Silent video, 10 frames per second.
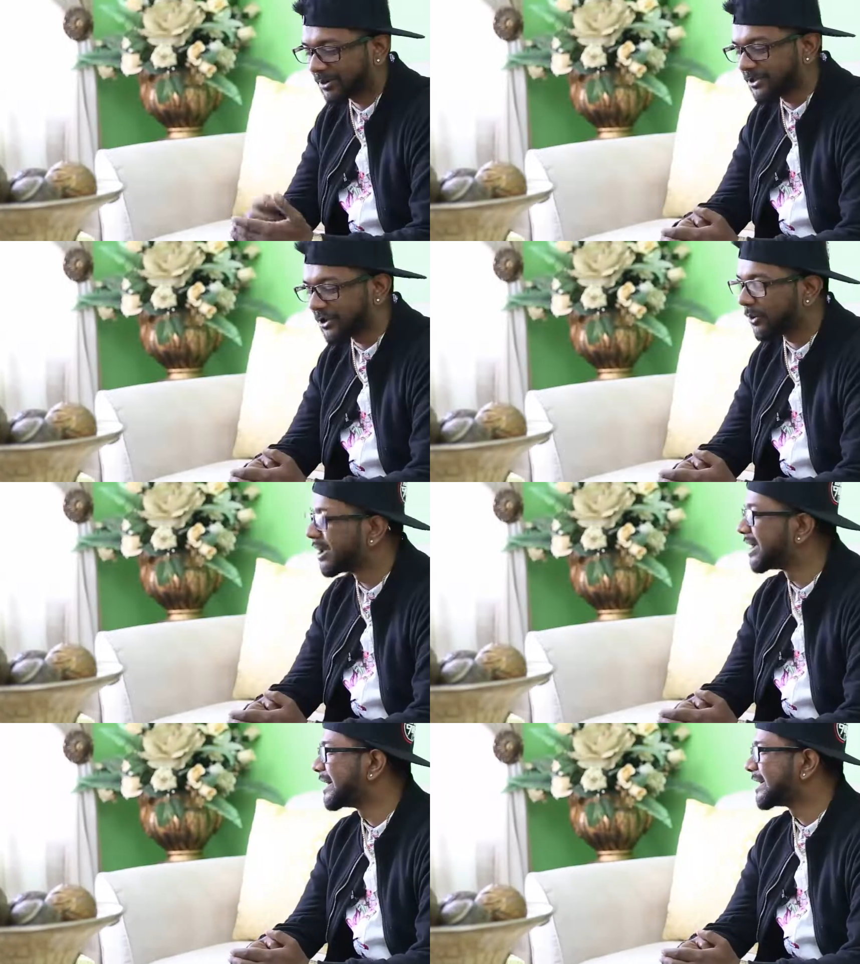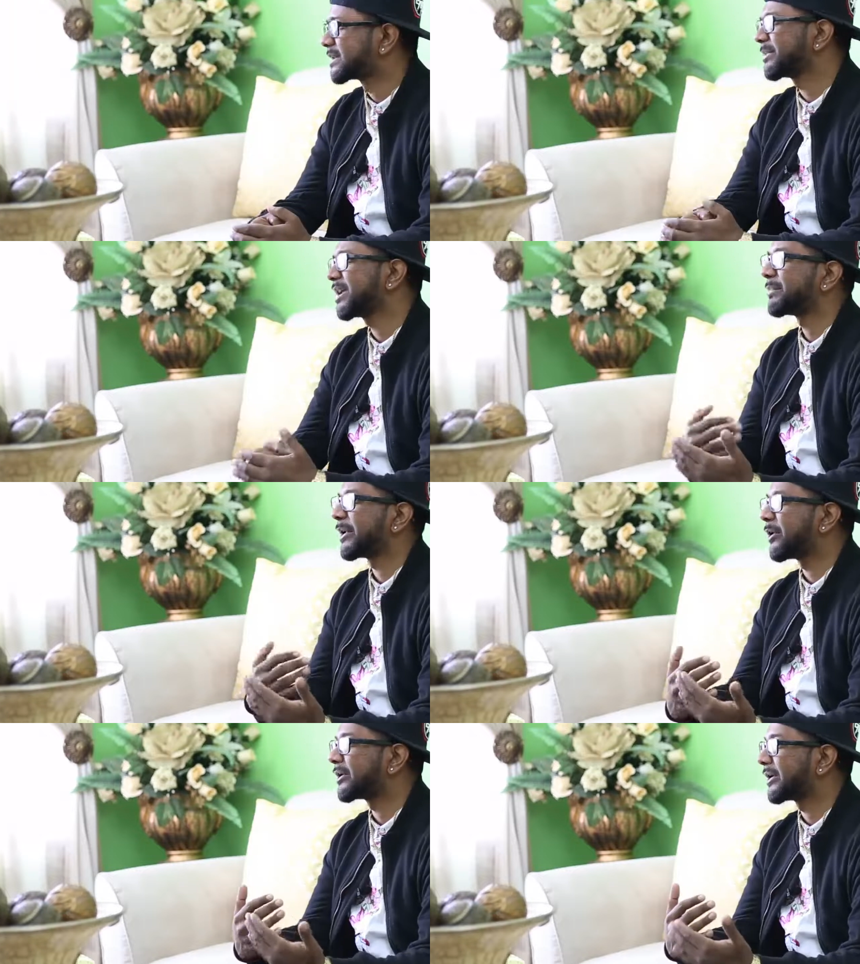to know something
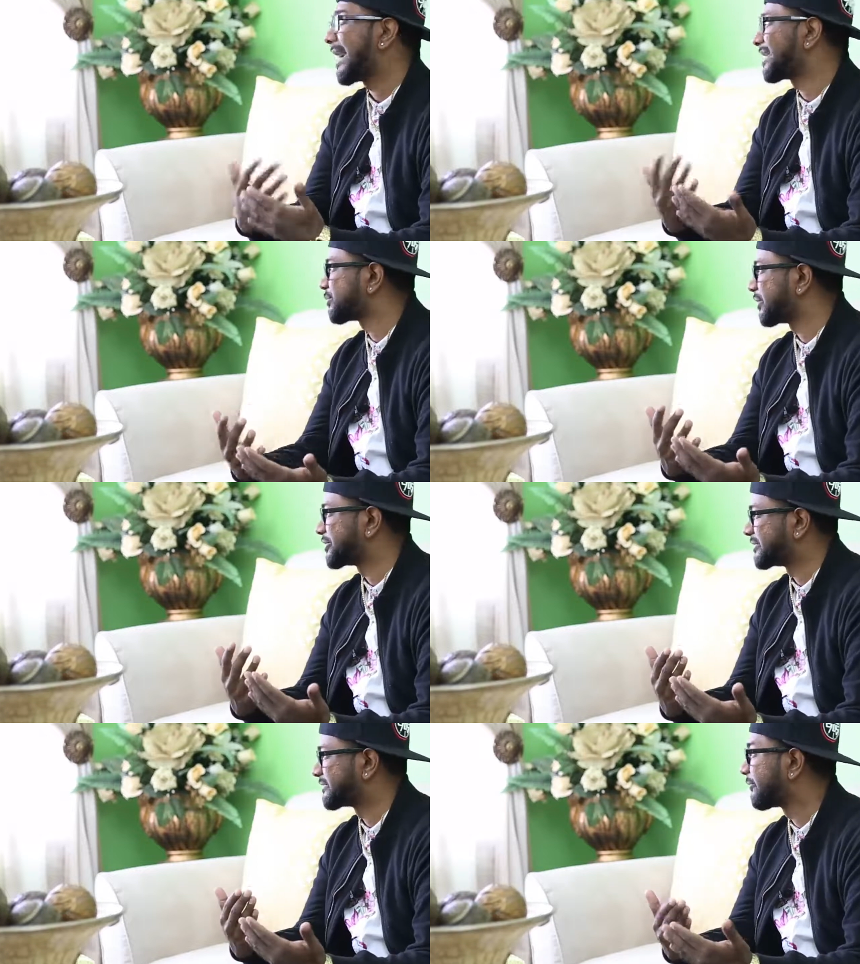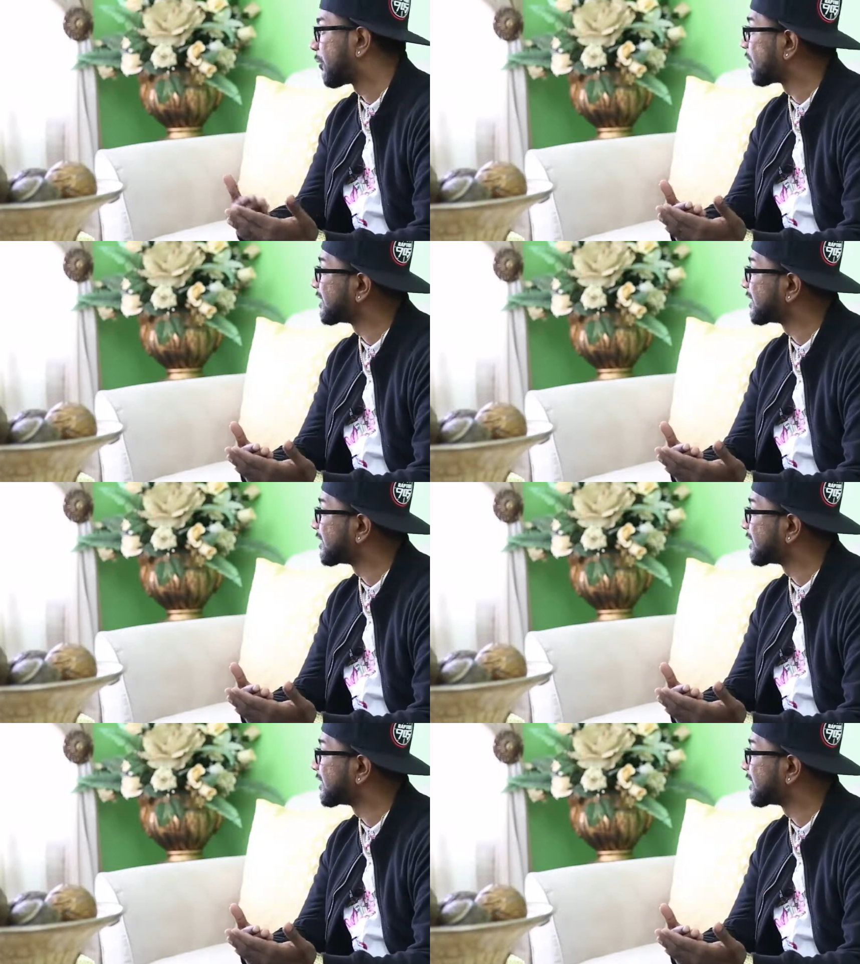about your aspirations for